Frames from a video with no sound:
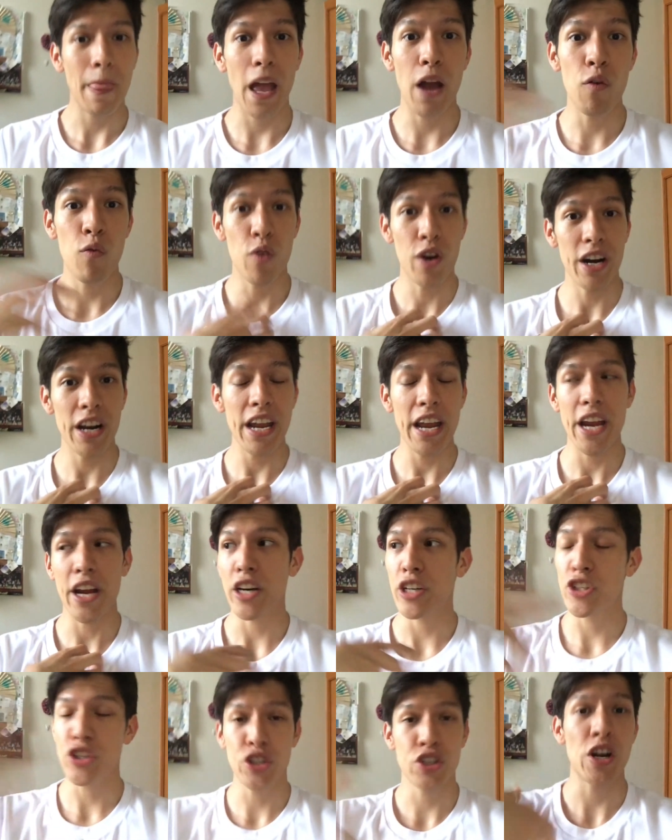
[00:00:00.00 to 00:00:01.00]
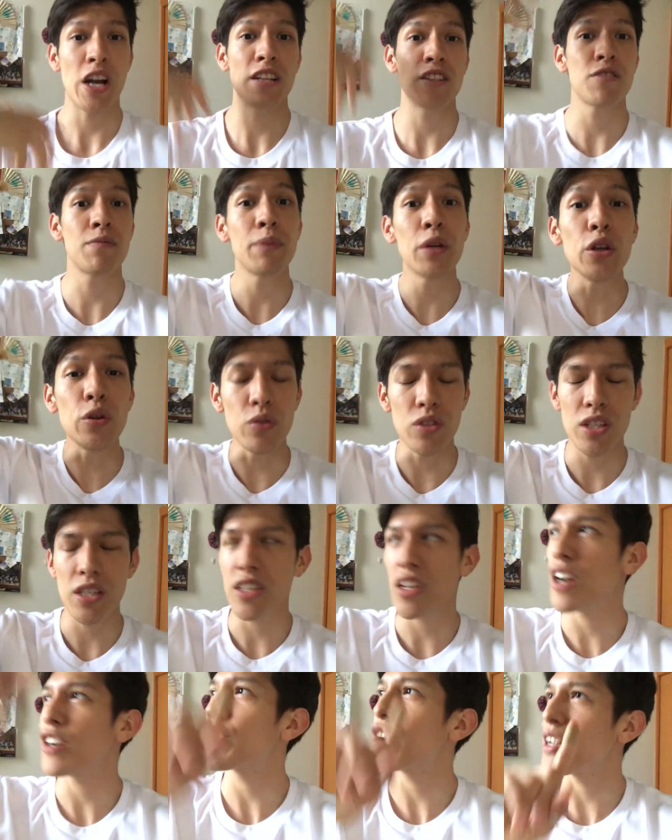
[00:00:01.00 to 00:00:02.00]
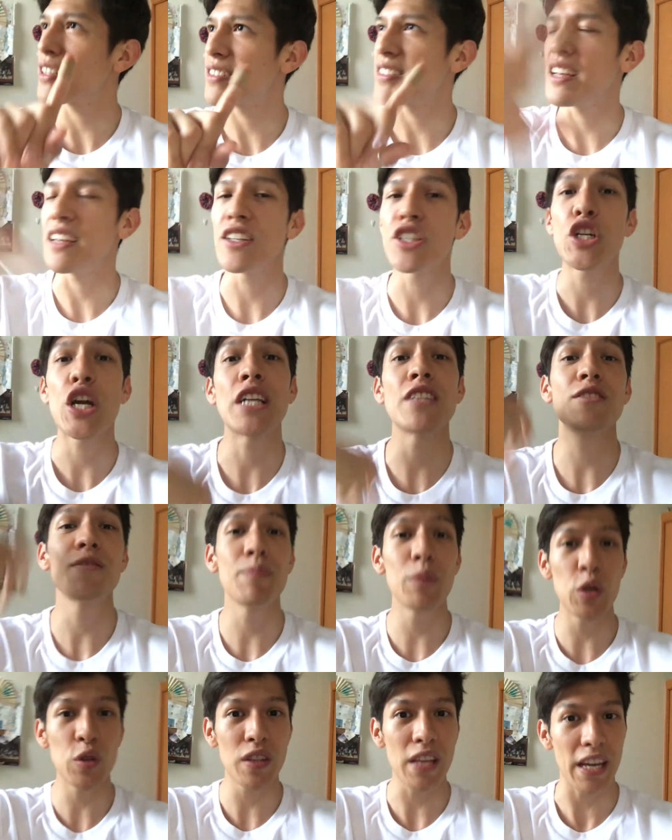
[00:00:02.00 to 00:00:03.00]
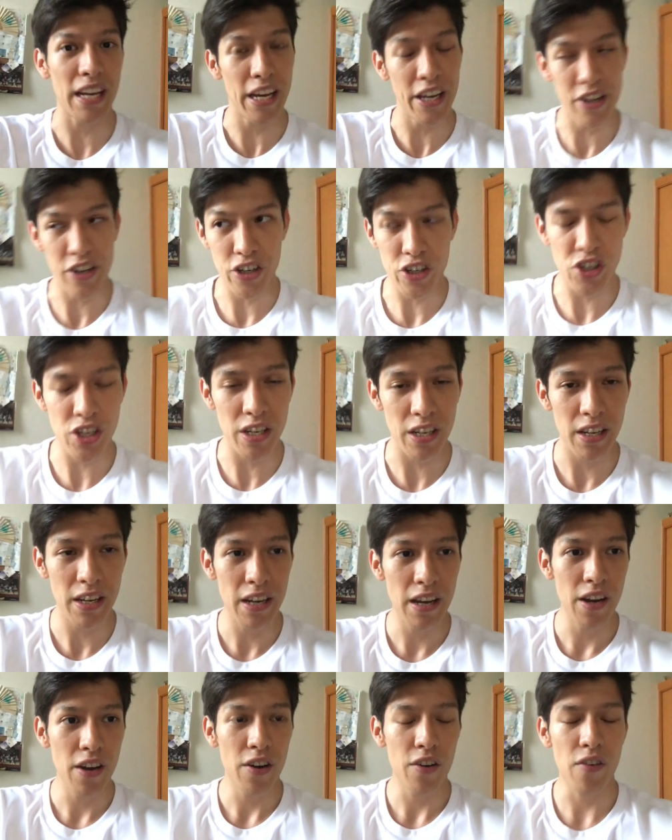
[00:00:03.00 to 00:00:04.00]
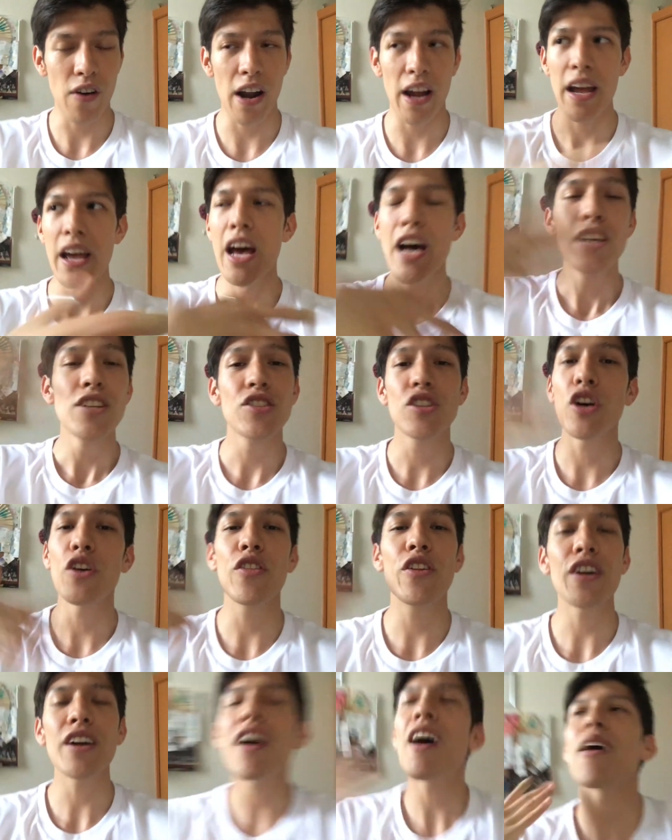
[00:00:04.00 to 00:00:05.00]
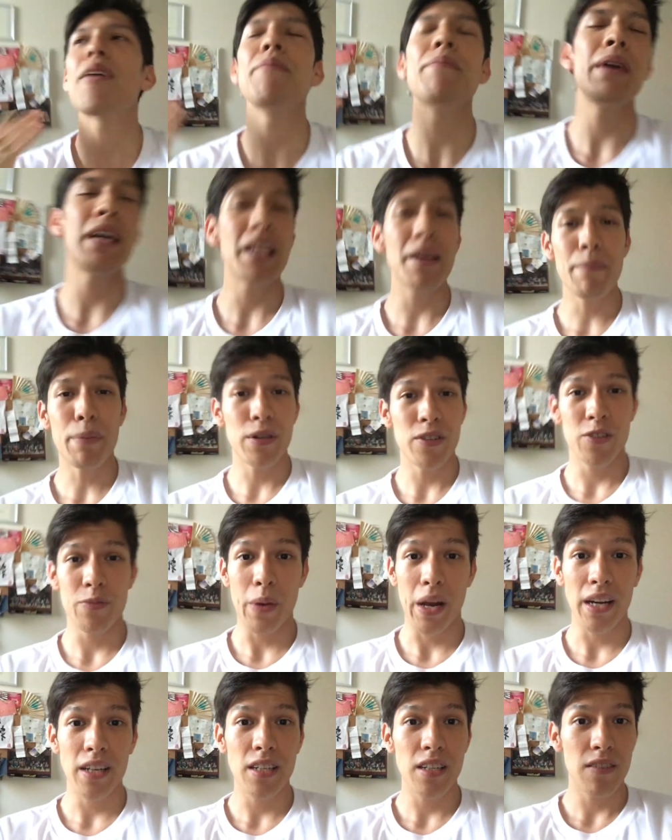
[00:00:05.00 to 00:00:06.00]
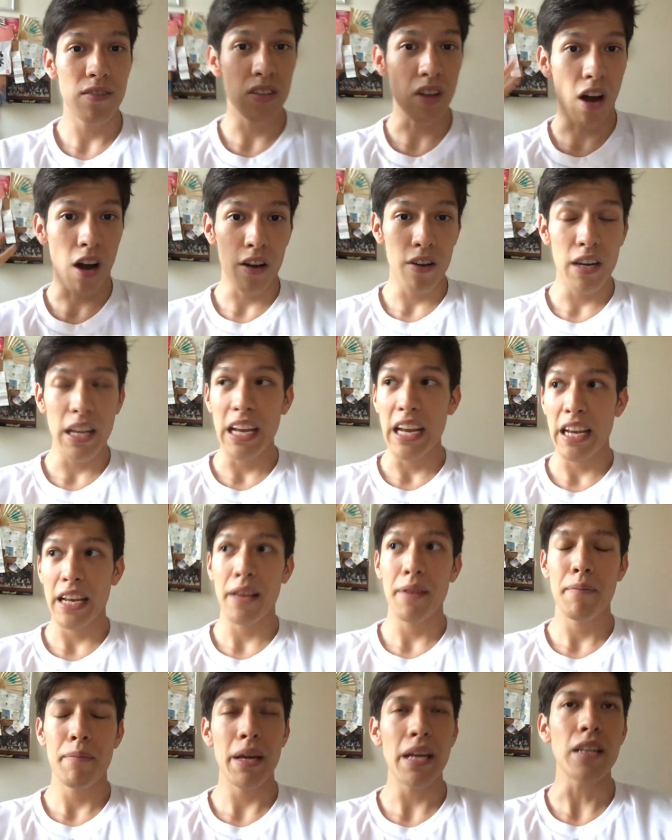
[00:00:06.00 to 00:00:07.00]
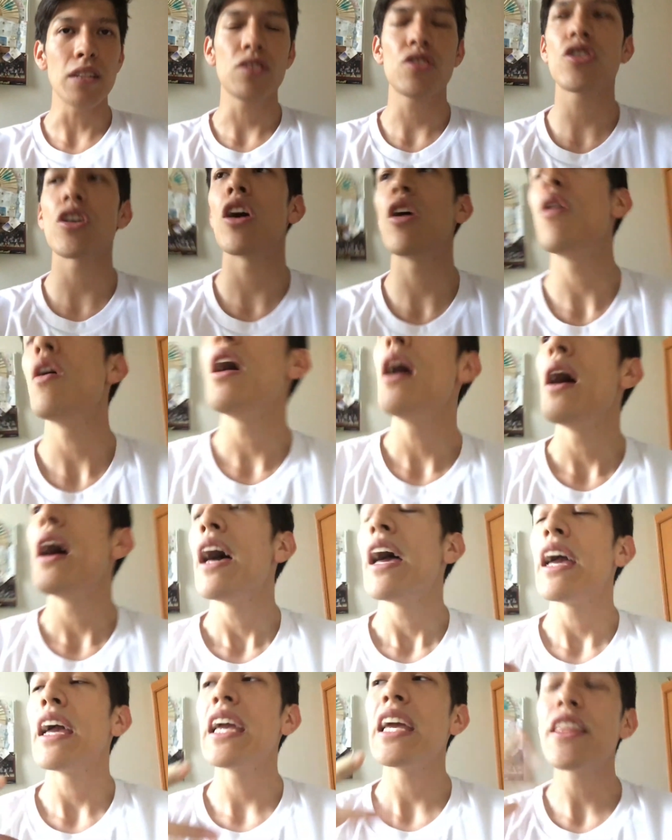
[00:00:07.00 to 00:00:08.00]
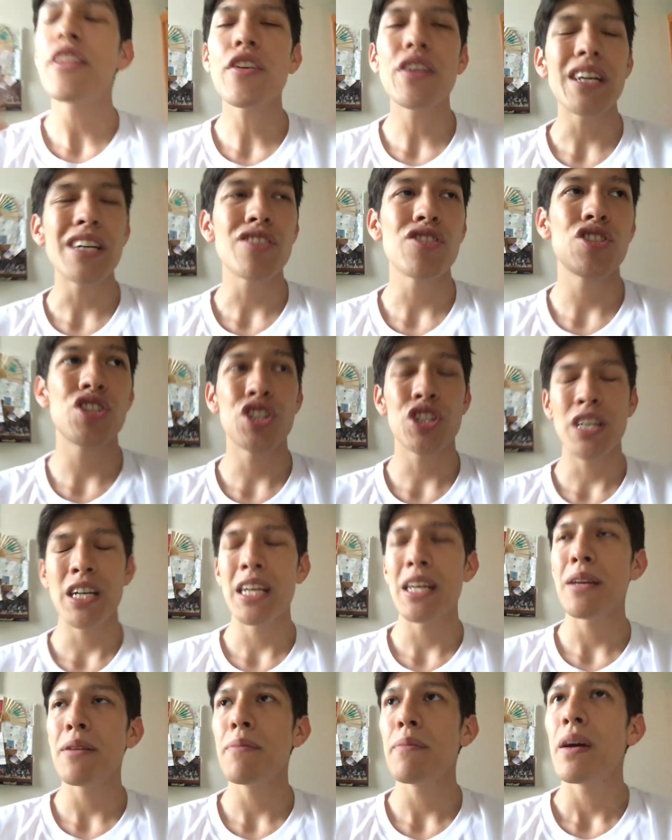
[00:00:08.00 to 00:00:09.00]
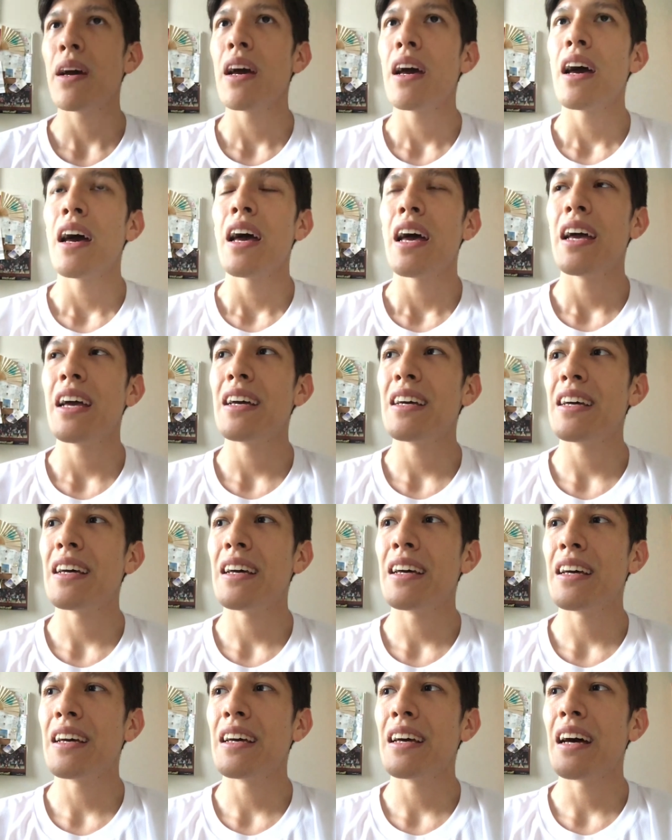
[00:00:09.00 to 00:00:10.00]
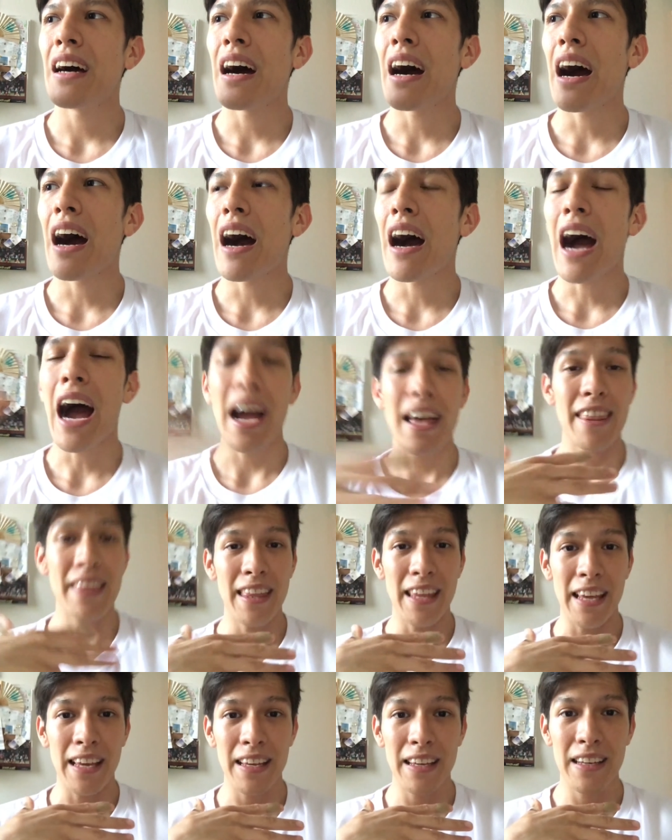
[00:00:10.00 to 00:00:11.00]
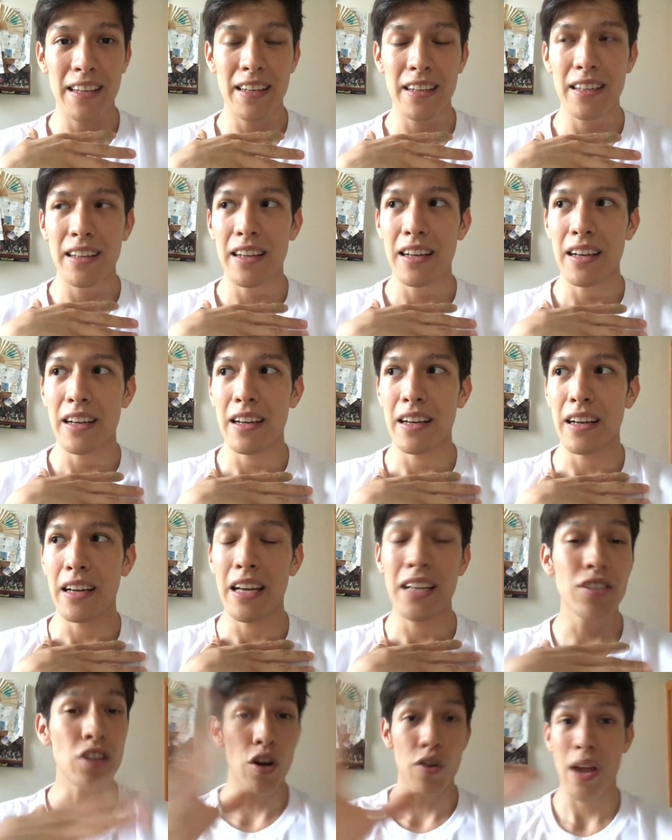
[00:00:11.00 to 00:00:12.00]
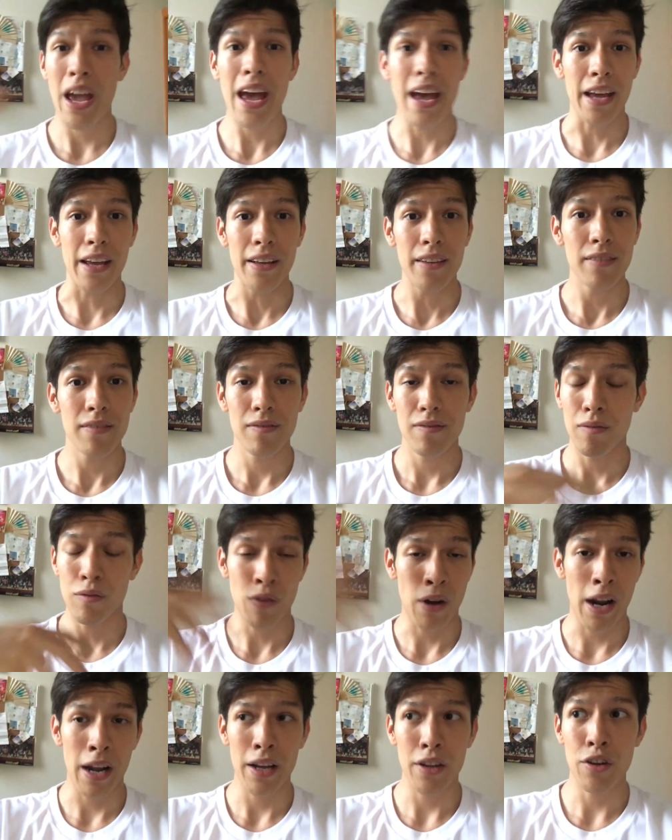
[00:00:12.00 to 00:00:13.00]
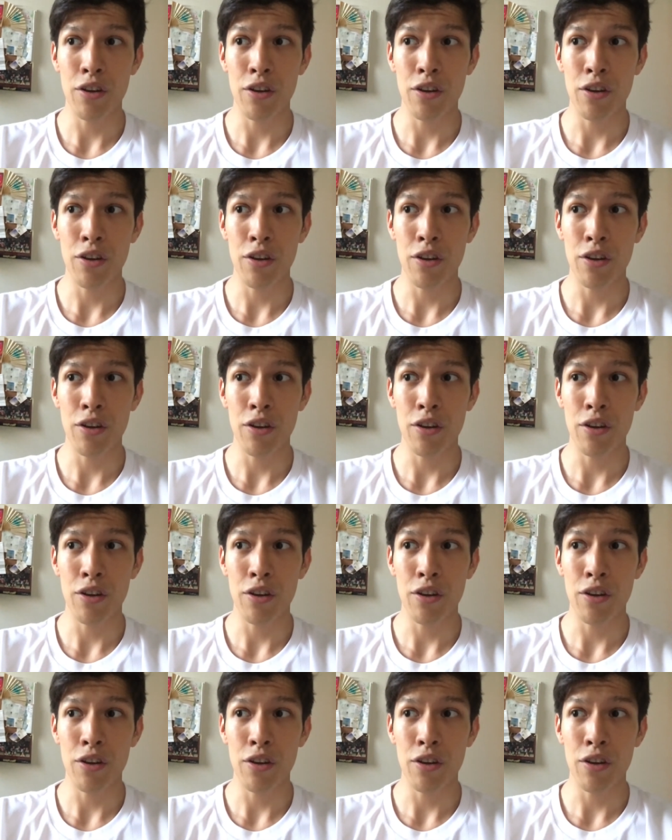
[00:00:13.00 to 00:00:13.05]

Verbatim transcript: And we're here to transmute, not transcend, transmute that energy, right? So there are many perspectives on eating meat. So either extreme, I think, is okay. Right?